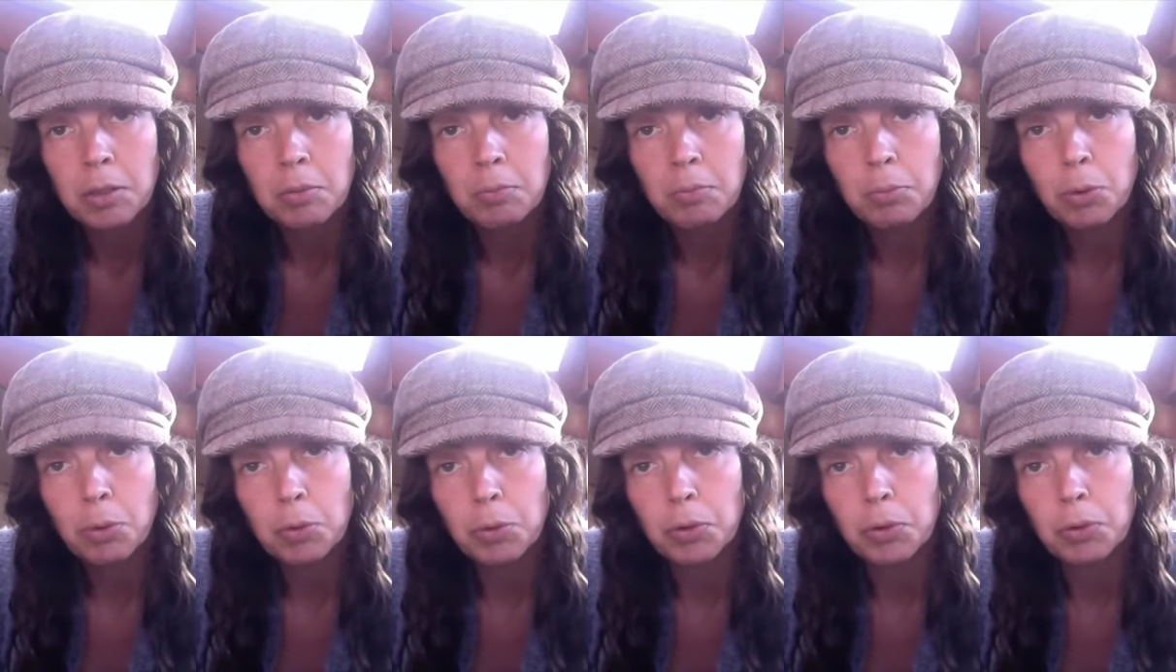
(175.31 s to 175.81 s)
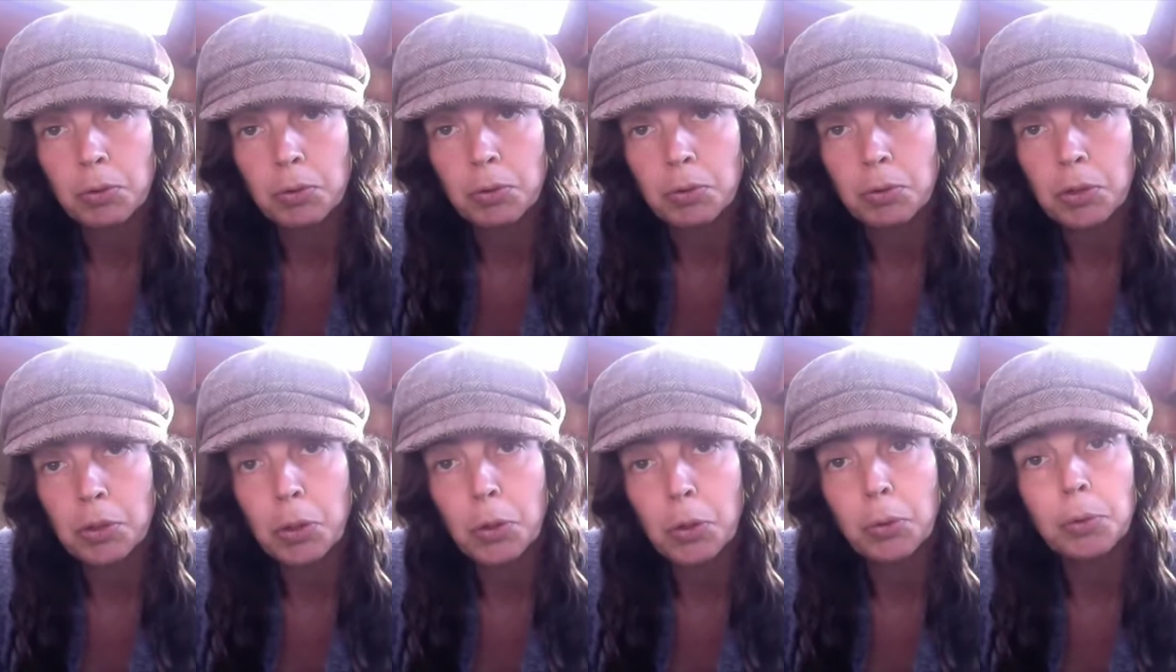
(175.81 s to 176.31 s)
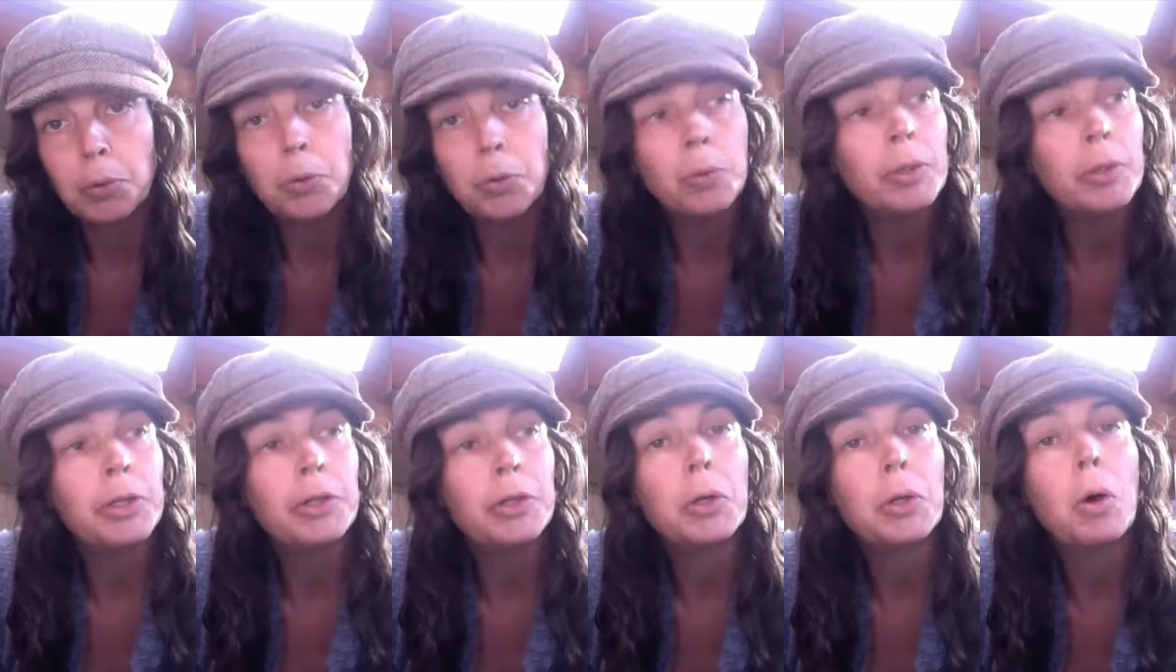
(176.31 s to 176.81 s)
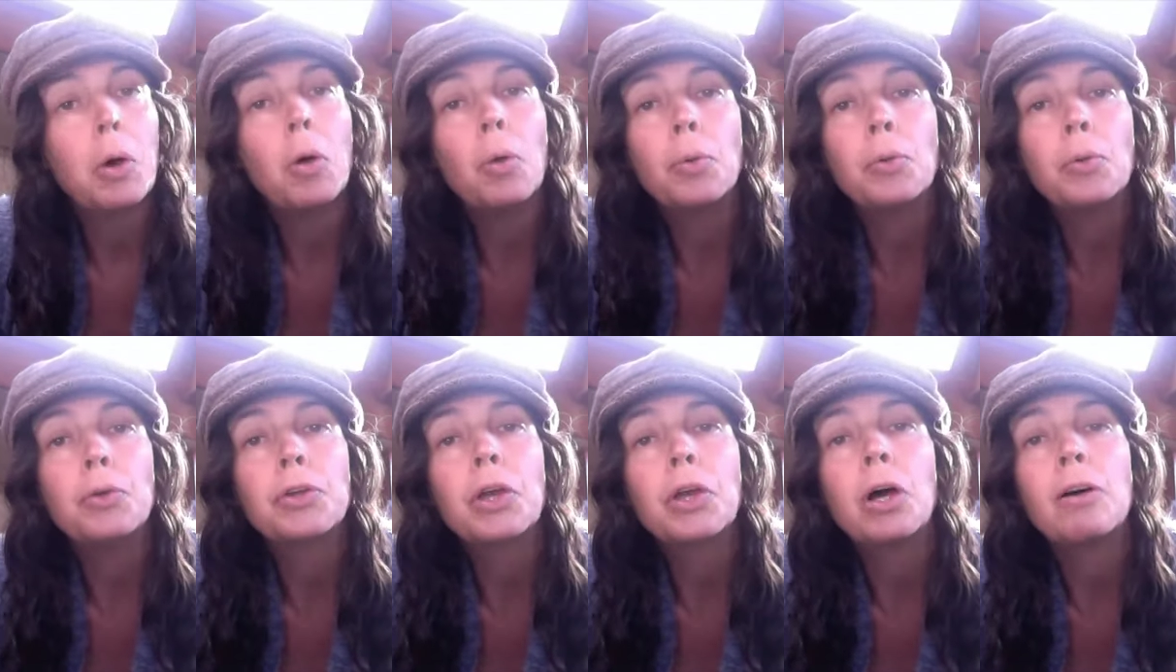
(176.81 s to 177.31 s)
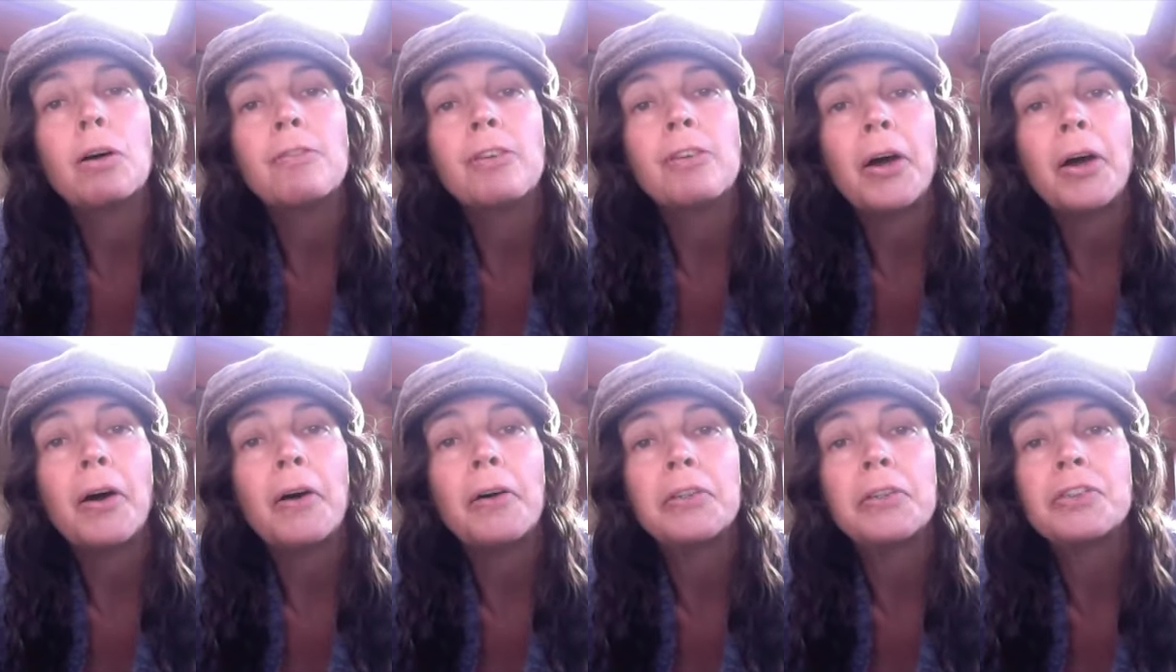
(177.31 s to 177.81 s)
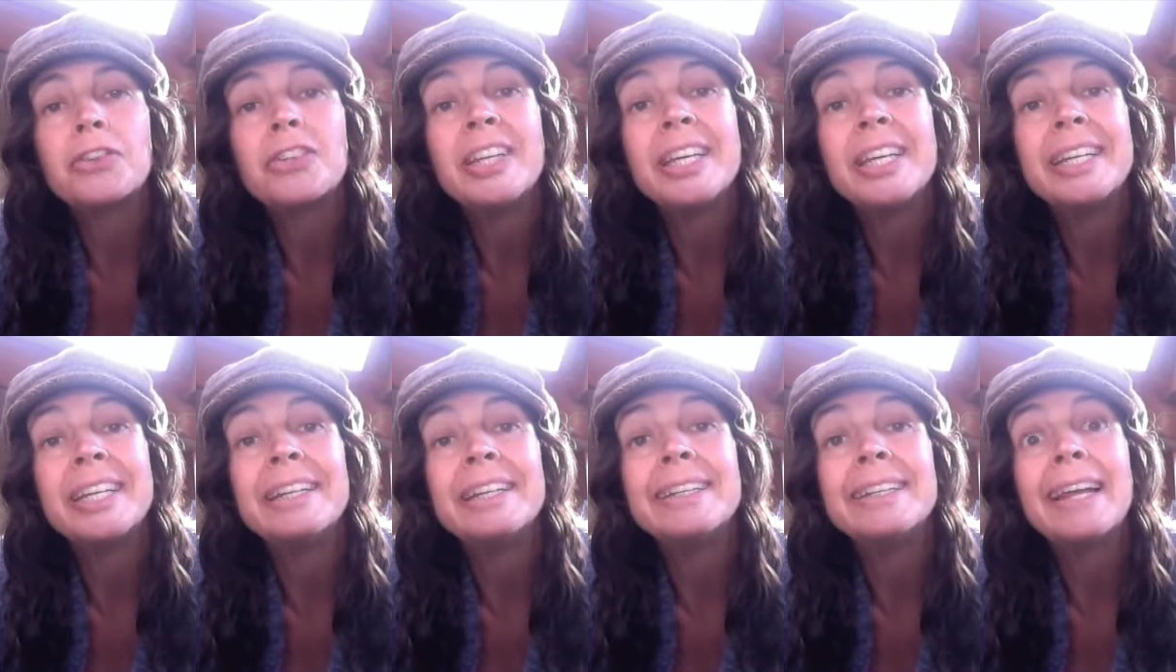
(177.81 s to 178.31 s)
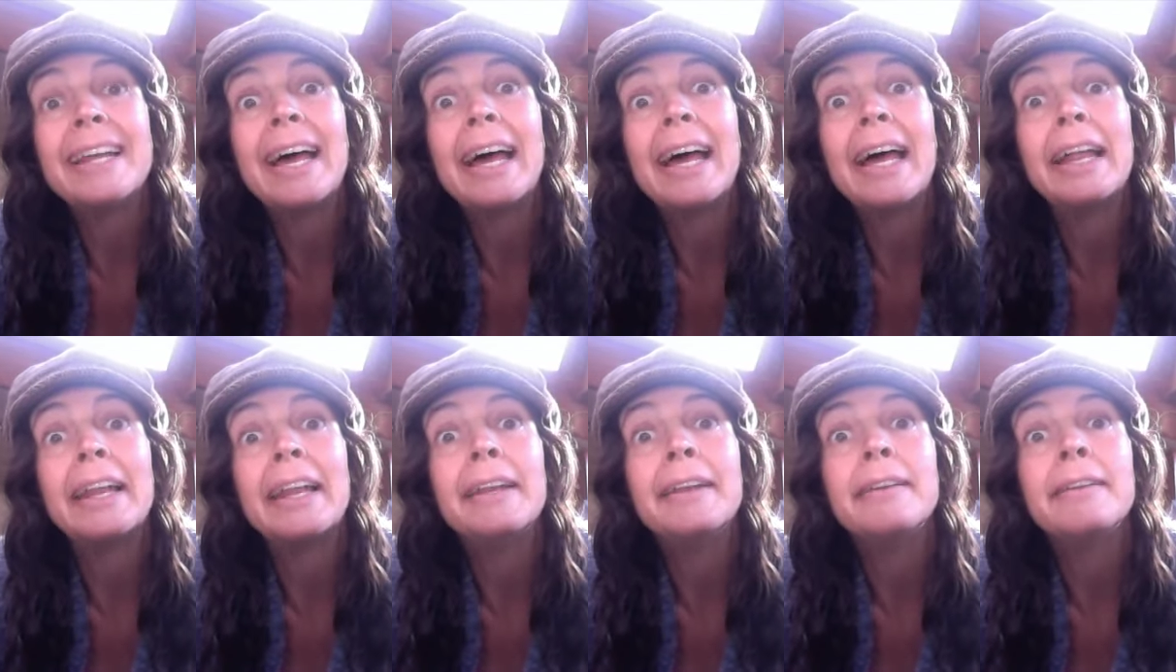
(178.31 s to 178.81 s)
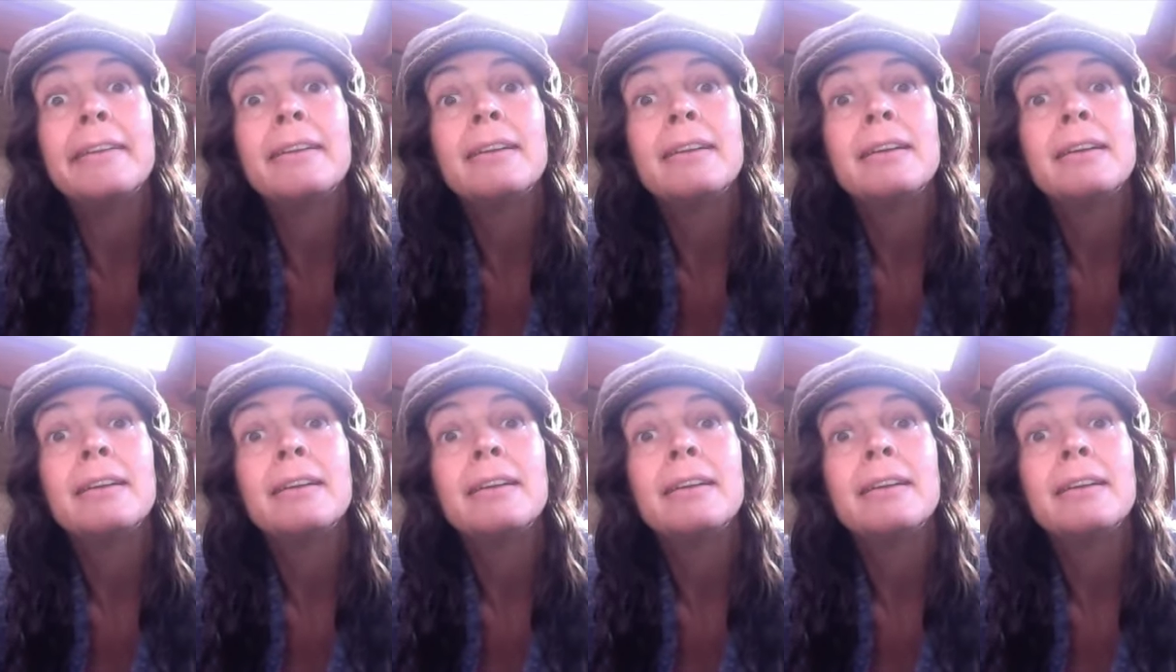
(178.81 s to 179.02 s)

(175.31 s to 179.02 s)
put deodorant on to cover our scent and